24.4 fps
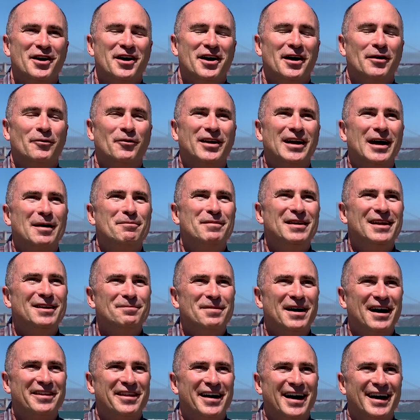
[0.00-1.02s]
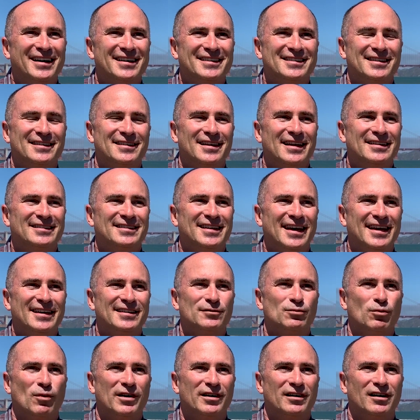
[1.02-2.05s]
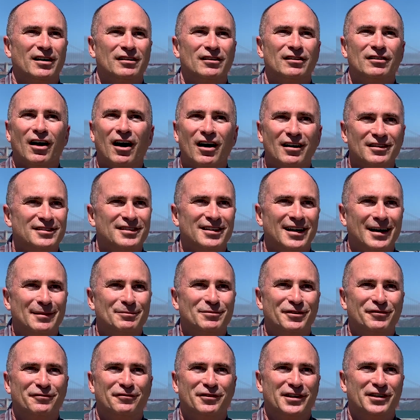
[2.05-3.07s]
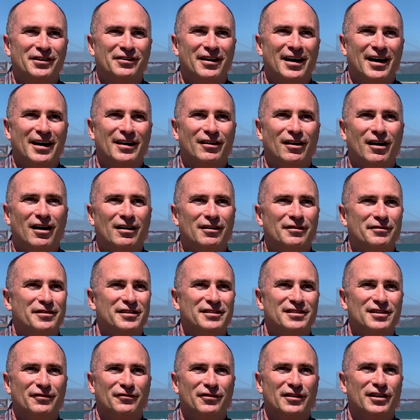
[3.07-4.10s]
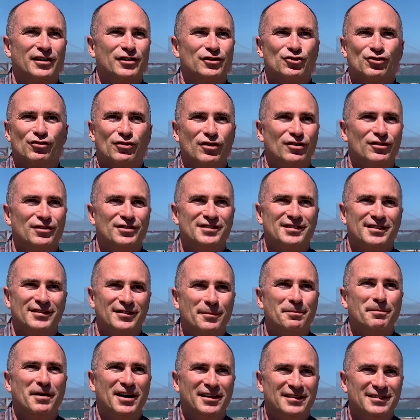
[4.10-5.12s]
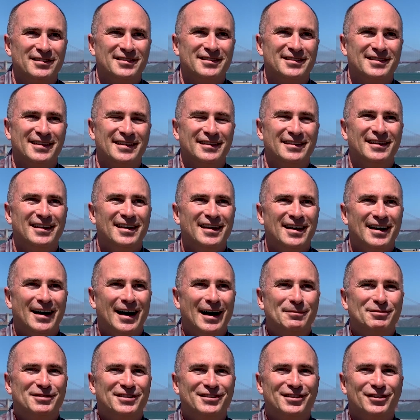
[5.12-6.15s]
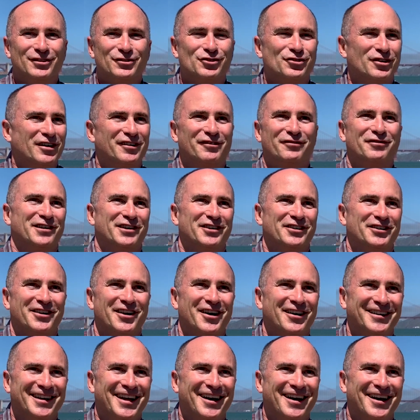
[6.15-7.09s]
And what I mean by that is it takes one a long time to figure out all of the different controls and the buttons, and I'm still trying to figure it all